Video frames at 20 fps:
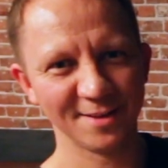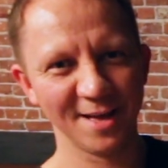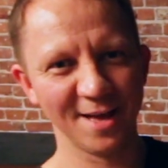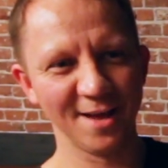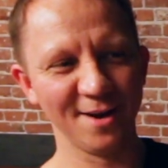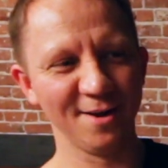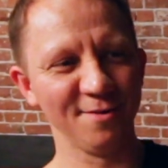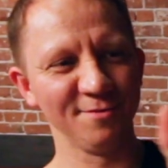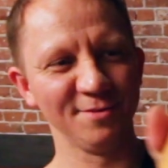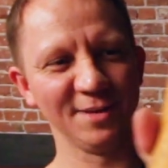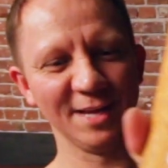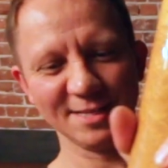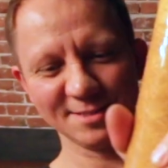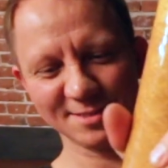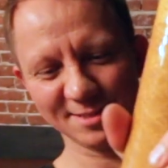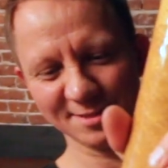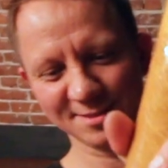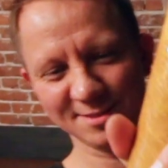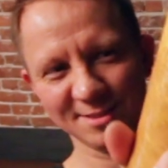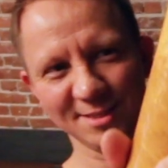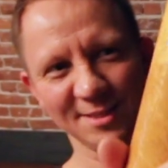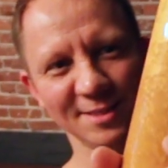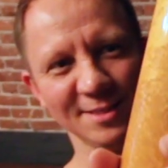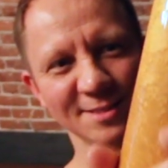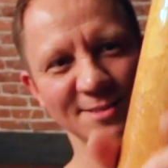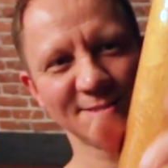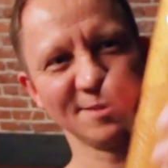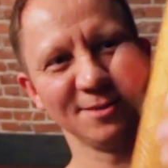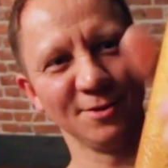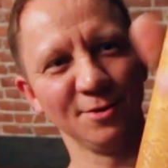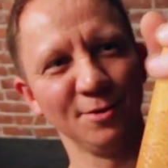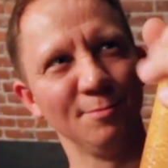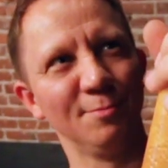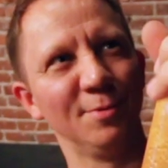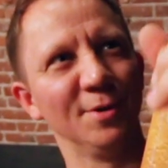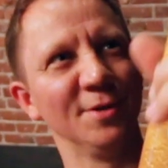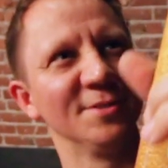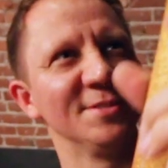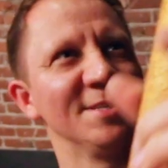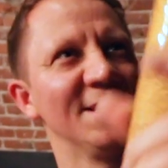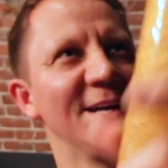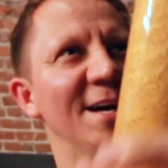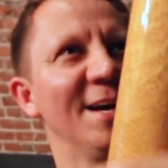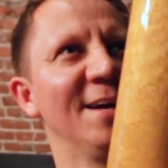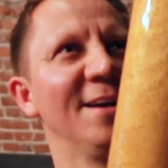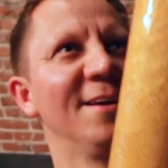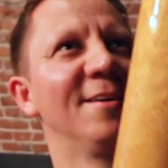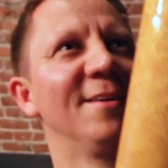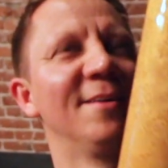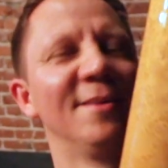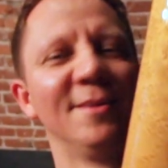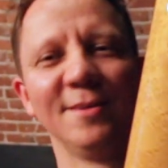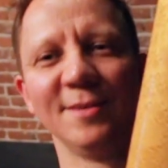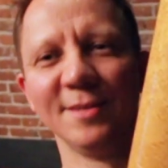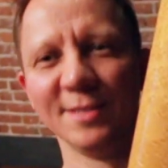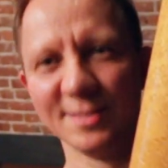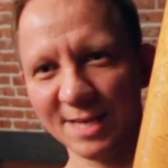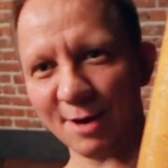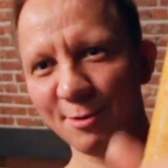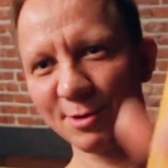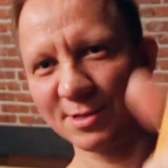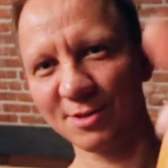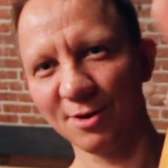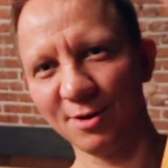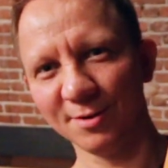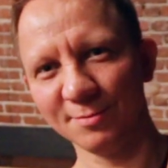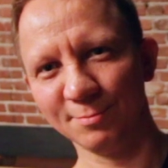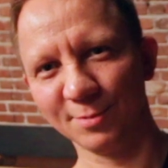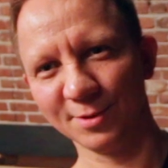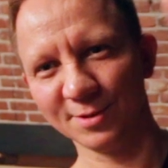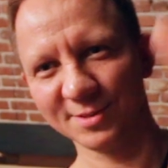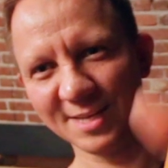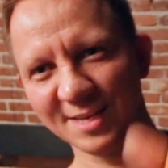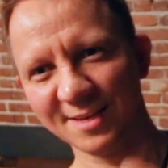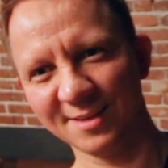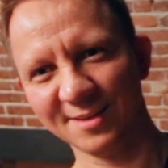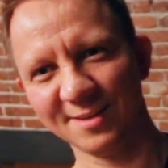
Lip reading: I don't know if you guys can see this little bird's eye. Is that what it's called? Bird's eye?